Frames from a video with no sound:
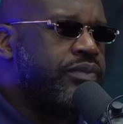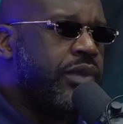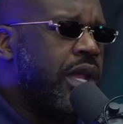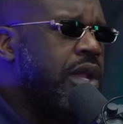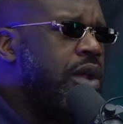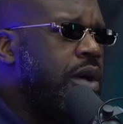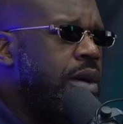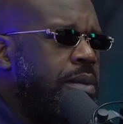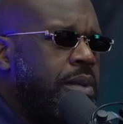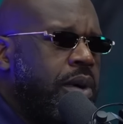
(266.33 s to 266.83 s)
I
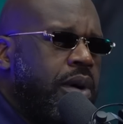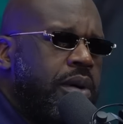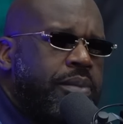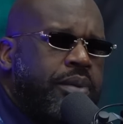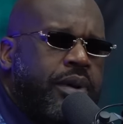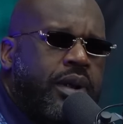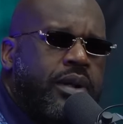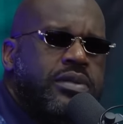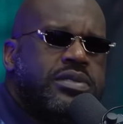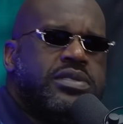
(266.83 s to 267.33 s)
know I'm going
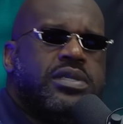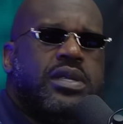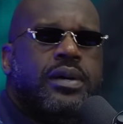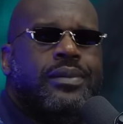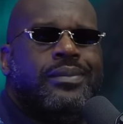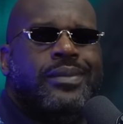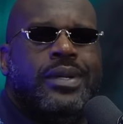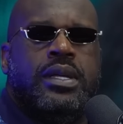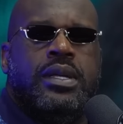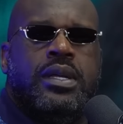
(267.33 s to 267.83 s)
pro.
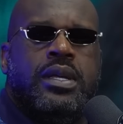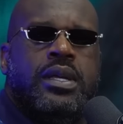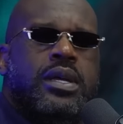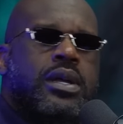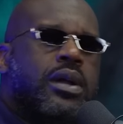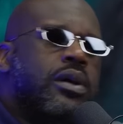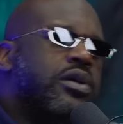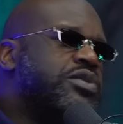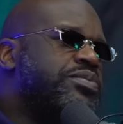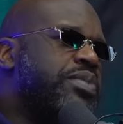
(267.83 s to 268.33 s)
So
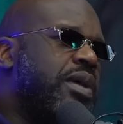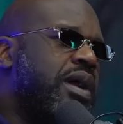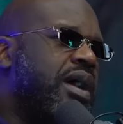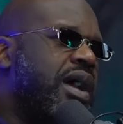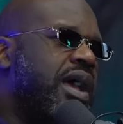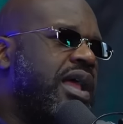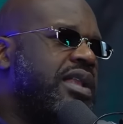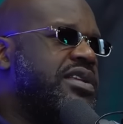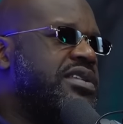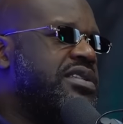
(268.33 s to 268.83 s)
Coach
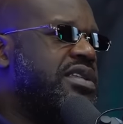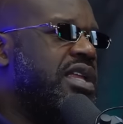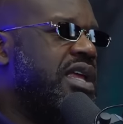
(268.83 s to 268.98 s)
Brown had this